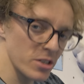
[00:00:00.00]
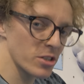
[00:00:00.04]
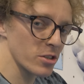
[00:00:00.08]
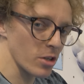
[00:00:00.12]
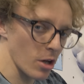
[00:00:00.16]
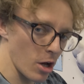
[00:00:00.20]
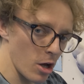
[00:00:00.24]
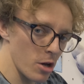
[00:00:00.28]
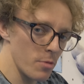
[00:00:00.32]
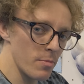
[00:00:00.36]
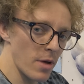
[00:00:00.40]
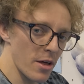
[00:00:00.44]

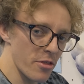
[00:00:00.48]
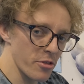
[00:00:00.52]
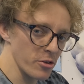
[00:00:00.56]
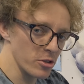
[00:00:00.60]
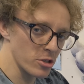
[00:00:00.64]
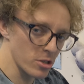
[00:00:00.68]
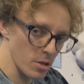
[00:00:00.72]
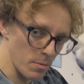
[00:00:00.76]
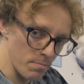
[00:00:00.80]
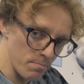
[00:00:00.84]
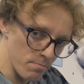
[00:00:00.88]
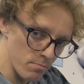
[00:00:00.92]
certain
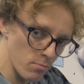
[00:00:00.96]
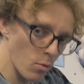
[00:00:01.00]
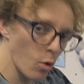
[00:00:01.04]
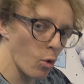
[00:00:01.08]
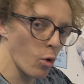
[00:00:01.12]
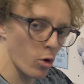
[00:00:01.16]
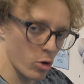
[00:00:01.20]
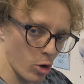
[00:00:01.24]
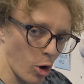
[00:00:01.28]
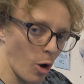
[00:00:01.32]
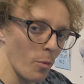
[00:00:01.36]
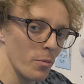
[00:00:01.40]
methods are
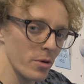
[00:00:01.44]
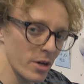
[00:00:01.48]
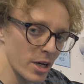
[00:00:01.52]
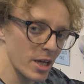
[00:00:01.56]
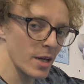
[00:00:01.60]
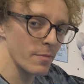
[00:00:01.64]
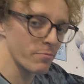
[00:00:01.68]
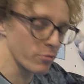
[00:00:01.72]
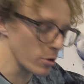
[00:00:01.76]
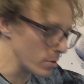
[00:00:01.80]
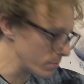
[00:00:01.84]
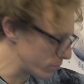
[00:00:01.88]
more commonly
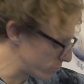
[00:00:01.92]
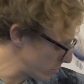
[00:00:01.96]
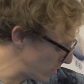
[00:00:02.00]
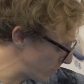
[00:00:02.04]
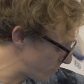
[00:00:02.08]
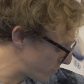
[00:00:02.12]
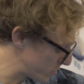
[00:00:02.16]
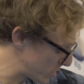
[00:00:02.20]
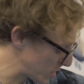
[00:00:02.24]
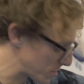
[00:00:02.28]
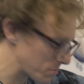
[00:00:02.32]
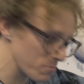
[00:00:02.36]
appropriate
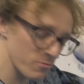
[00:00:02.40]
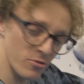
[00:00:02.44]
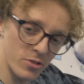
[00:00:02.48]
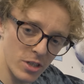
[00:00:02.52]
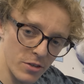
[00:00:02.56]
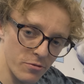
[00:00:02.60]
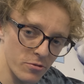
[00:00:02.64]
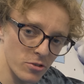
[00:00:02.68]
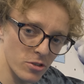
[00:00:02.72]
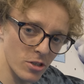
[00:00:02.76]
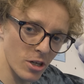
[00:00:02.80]
for different